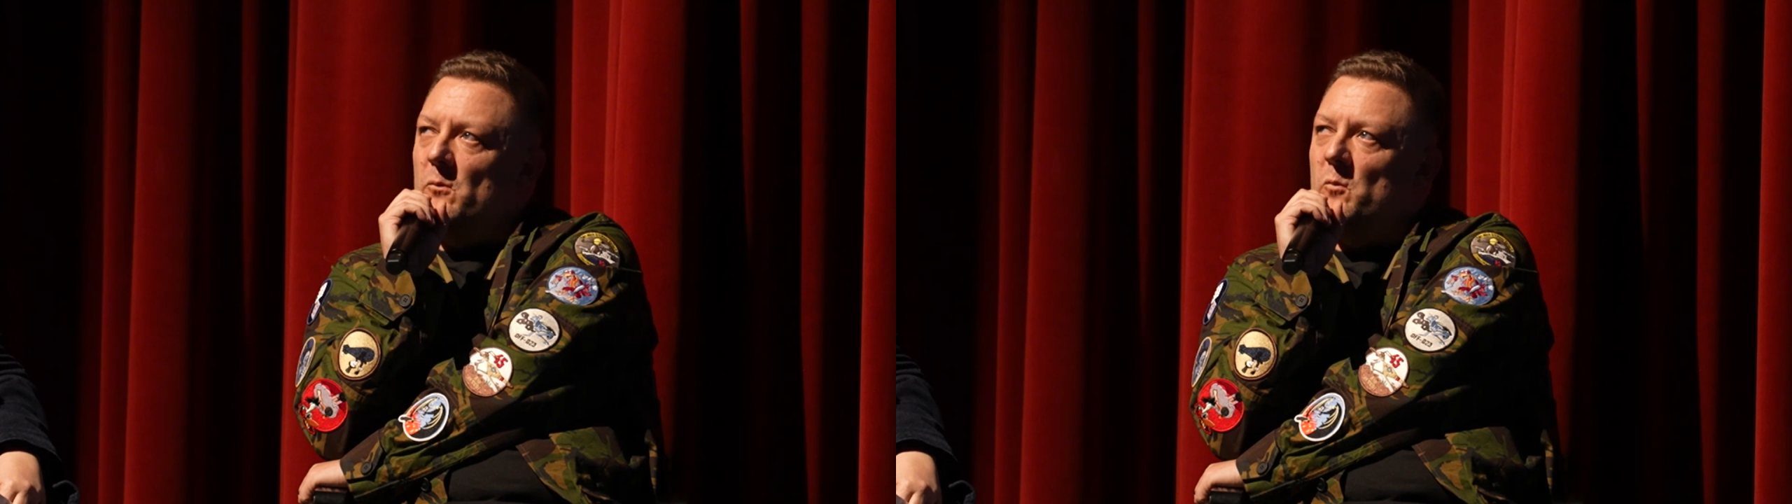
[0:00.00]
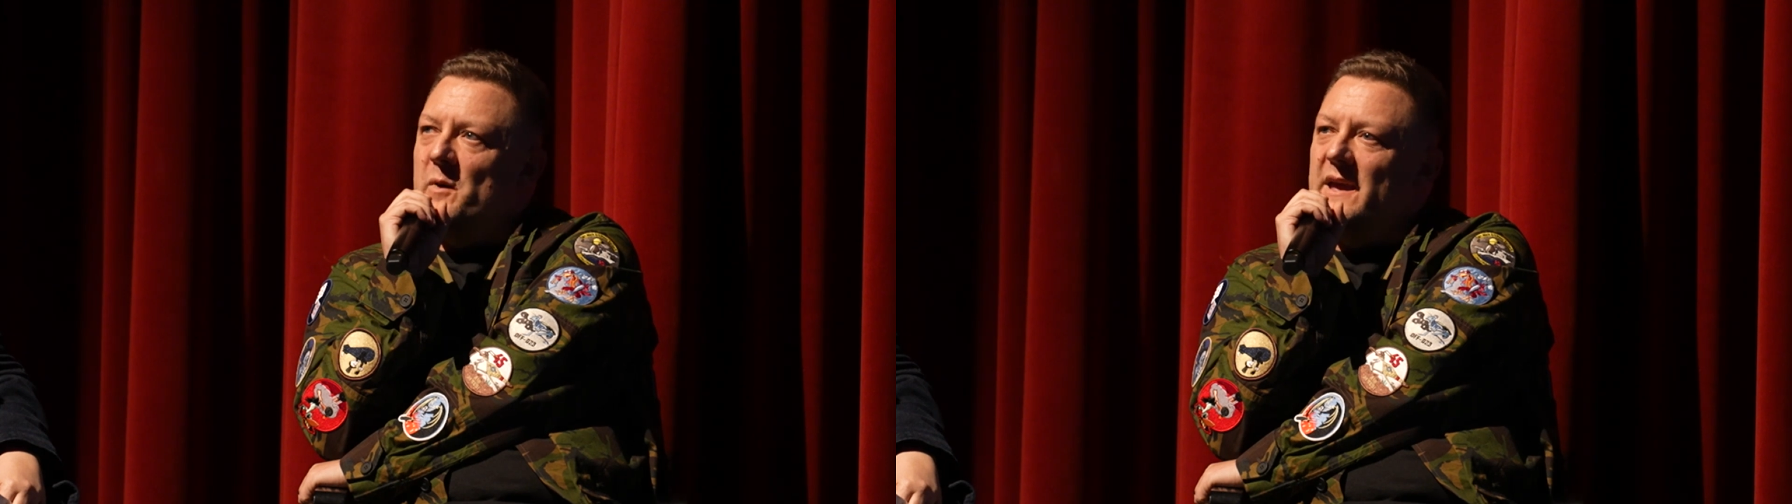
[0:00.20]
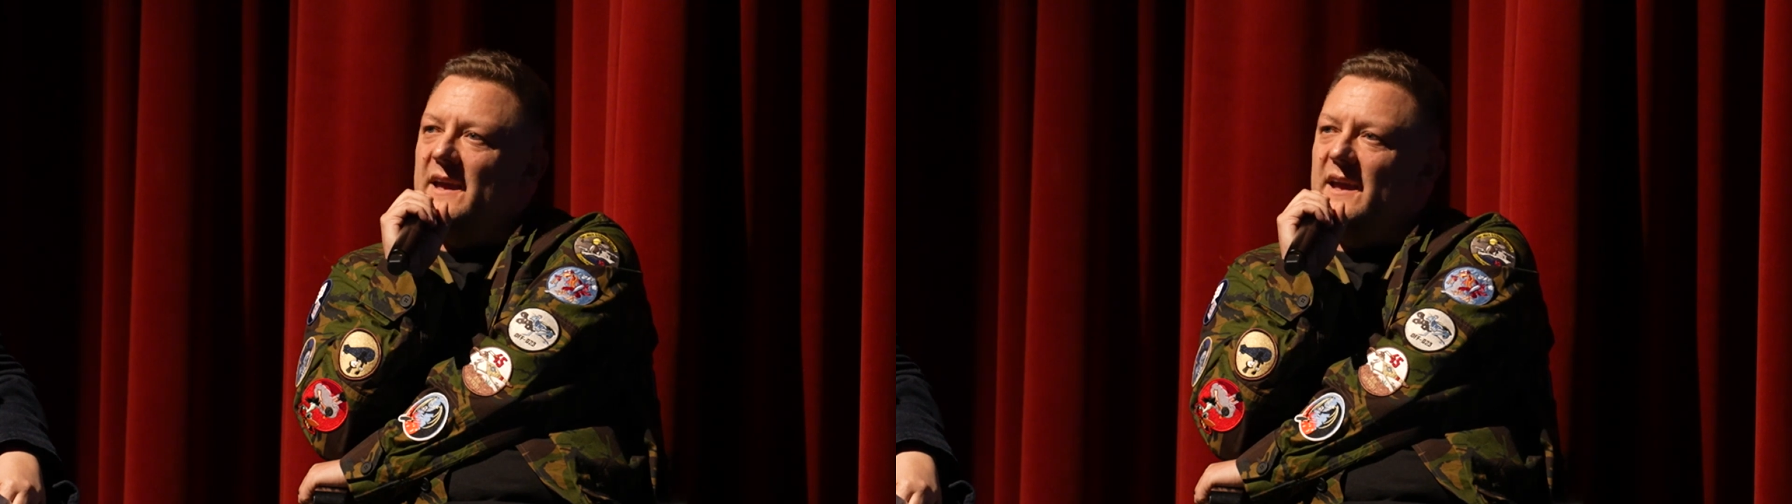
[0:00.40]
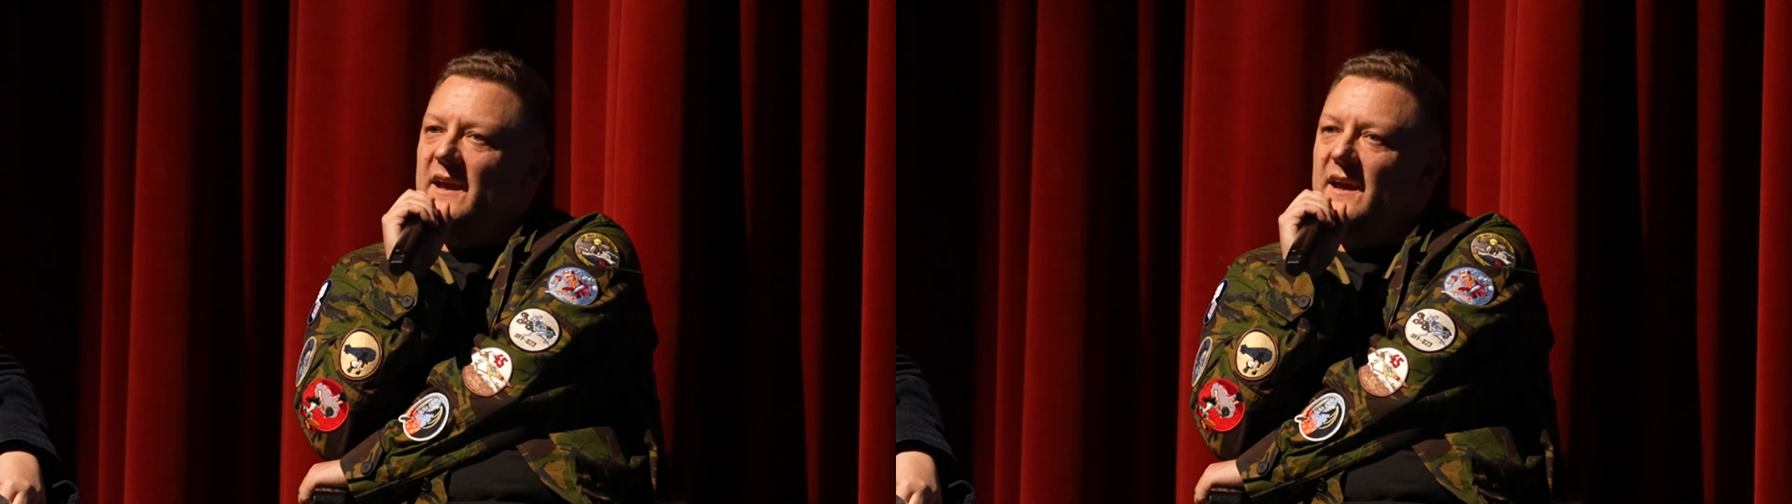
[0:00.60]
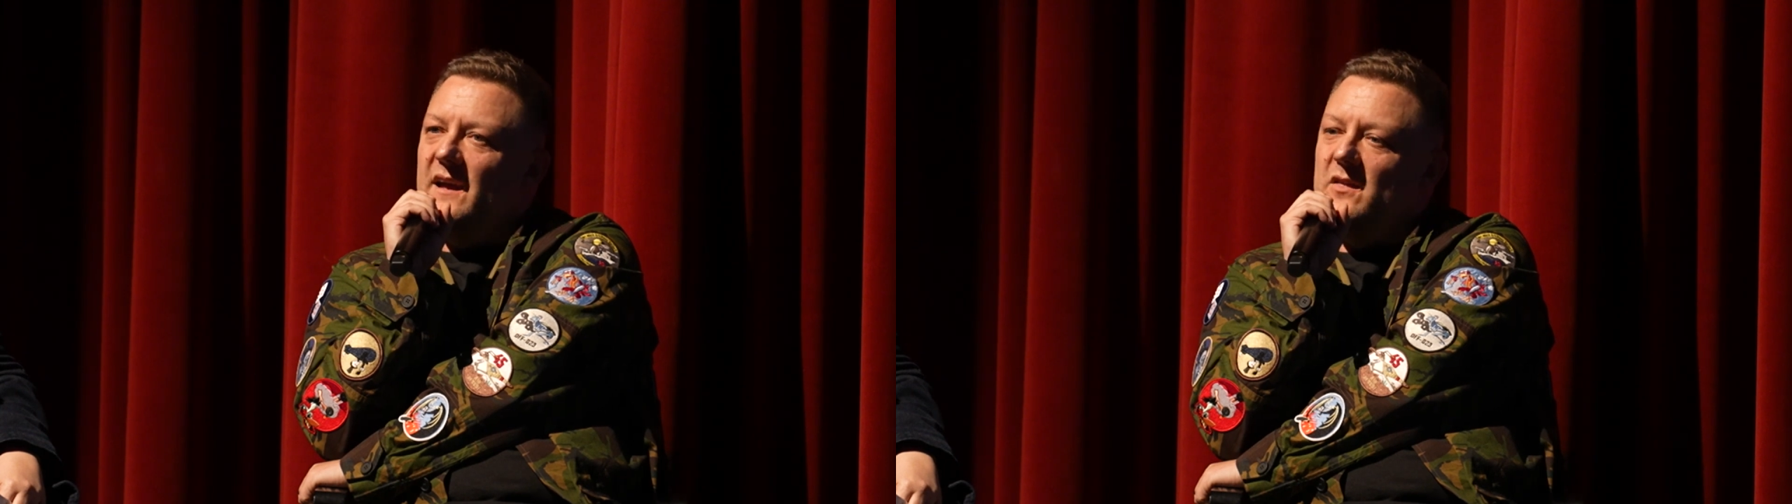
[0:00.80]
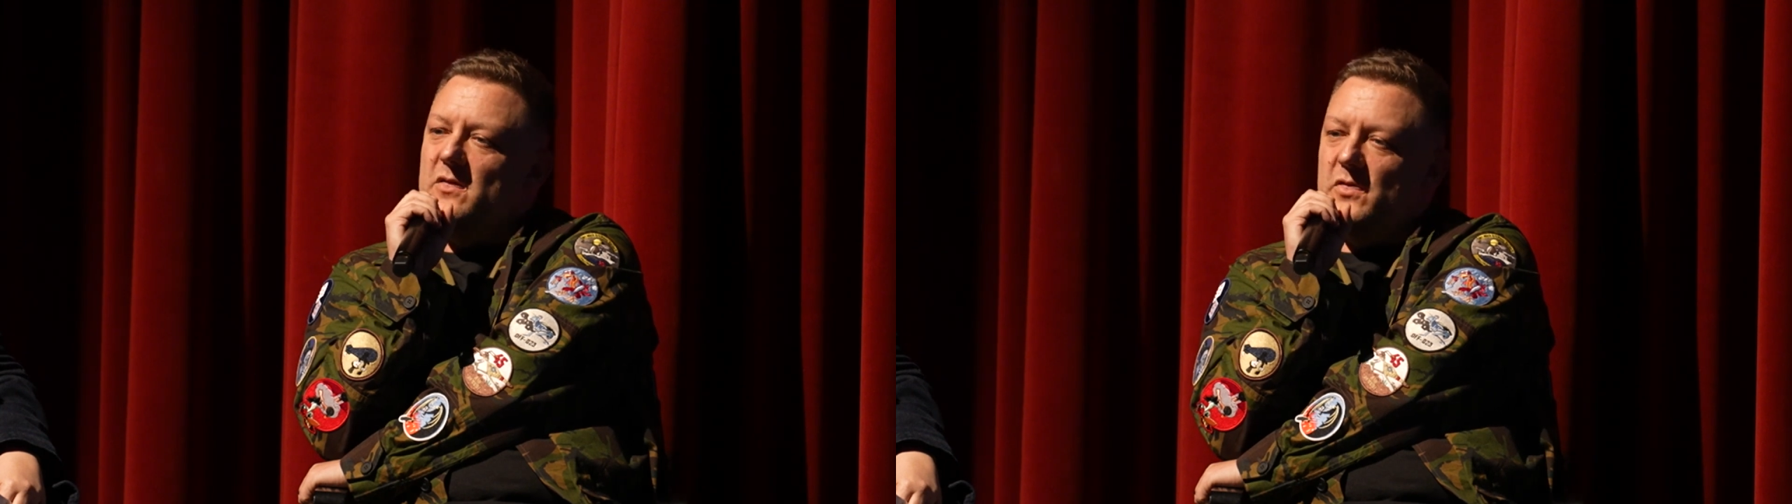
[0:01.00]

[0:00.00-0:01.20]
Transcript: we